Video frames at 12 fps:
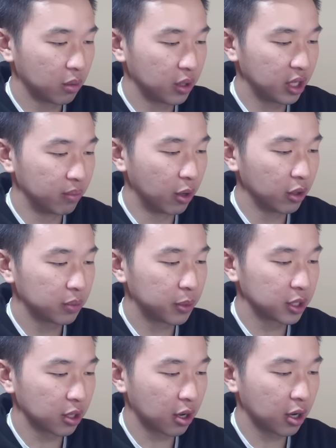one of the most
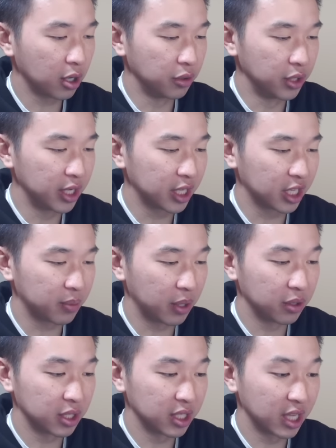bizarre and unique
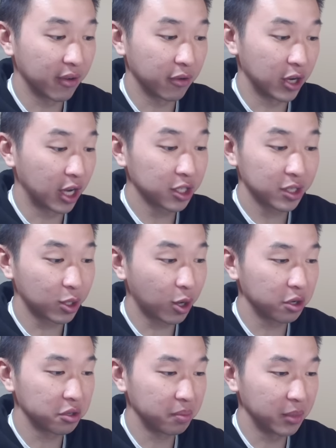experiences ever, not just in
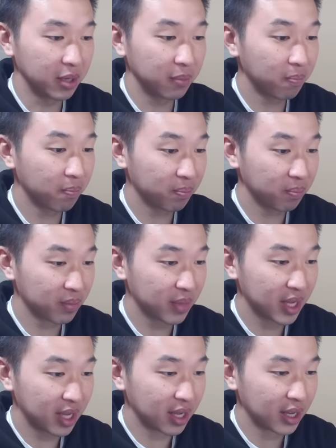cards for me.
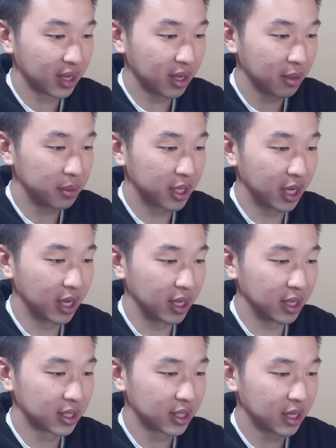
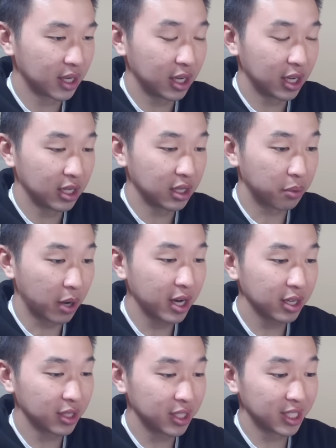Because the
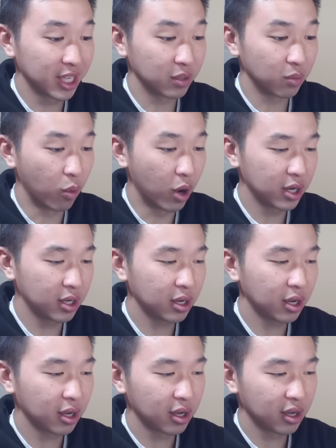product listing says one
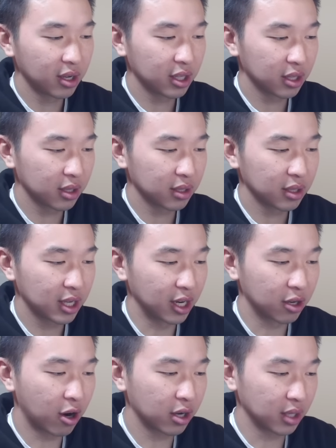kind
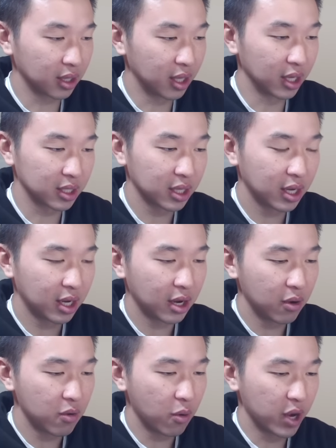of card like this.
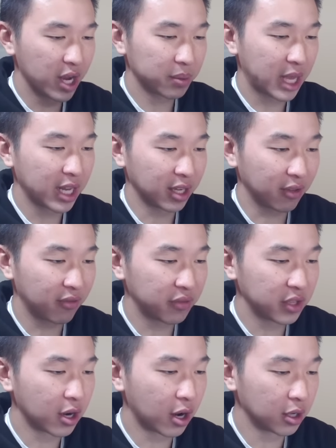We end up getting like
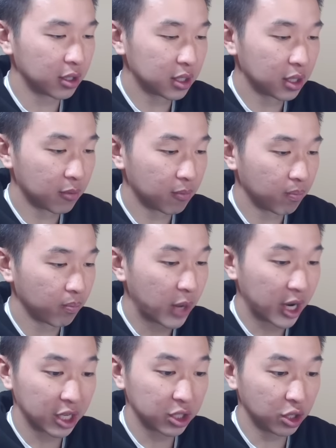50 cards.
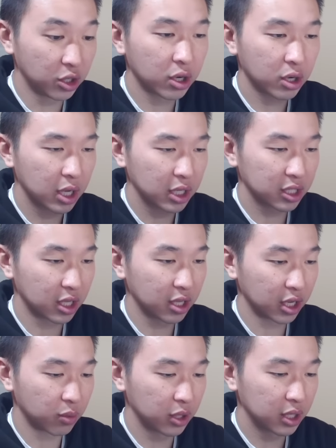Marquez Jr., that's another
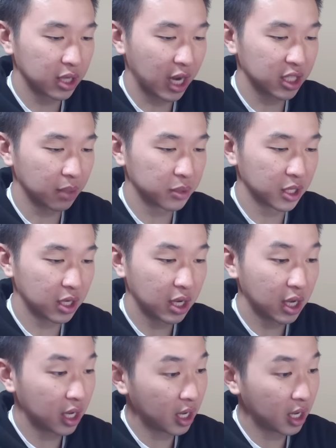nice one. Ty Simpson